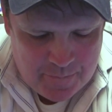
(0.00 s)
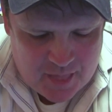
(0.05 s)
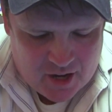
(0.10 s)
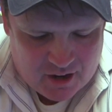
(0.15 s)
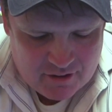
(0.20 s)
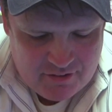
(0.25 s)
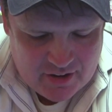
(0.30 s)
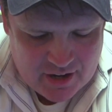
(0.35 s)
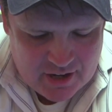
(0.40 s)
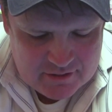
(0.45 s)

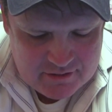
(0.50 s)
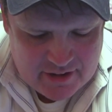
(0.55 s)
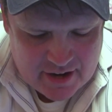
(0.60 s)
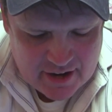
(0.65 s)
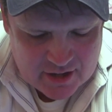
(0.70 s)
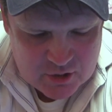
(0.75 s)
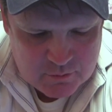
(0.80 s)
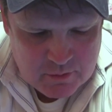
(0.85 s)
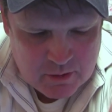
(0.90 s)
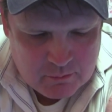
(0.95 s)
I've
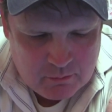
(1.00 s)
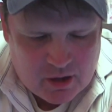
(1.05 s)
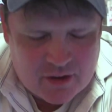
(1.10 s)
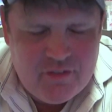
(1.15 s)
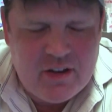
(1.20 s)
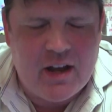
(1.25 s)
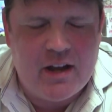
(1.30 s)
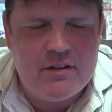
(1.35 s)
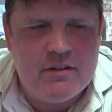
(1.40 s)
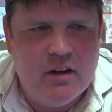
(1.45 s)

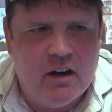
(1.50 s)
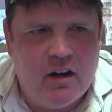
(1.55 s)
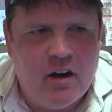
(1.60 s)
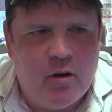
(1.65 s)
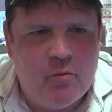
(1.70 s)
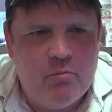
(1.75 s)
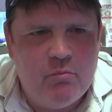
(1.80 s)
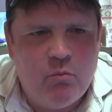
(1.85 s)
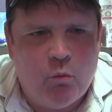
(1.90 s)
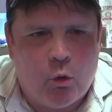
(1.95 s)

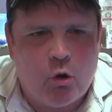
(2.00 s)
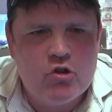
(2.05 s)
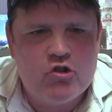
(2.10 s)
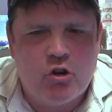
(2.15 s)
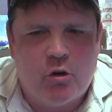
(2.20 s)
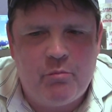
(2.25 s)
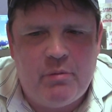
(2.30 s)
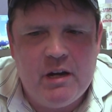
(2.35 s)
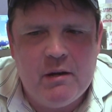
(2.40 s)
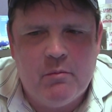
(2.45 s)
had
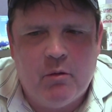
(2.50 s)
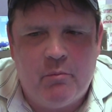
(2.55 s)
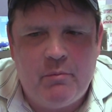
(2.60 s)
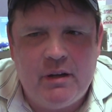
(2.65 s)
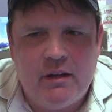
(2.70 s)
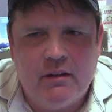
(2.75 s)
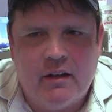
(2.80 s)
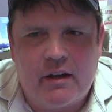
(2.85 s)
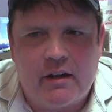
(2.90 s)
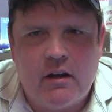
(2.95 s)
wardrobe people
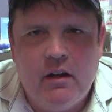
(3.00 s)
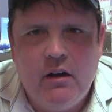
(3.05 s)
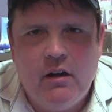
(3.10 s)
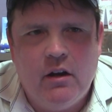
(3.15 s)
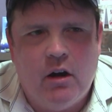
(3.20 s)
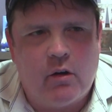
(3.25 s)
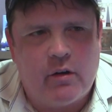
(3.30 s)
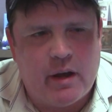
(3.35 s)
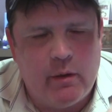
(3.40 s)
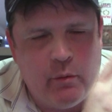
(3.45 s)
be like,
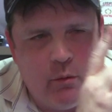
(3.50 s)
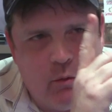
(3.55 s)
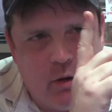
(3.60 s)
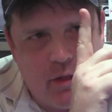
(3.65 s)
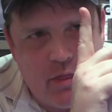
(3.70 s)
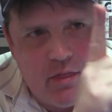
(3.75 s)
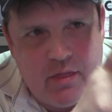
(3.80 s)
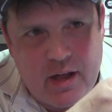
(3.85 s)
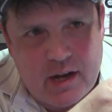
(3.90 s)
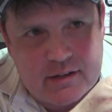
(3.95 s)
okay, we
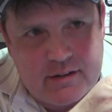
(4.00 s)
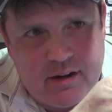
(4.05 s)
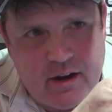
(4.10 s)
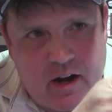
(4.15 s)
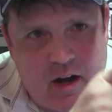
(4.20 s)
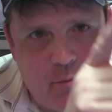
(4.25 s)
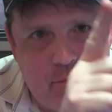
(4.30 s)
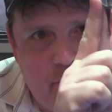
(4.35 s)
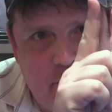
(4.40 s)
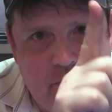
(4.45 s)
want that
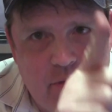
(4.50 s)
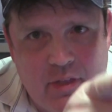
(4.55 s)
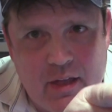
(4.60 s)
cup,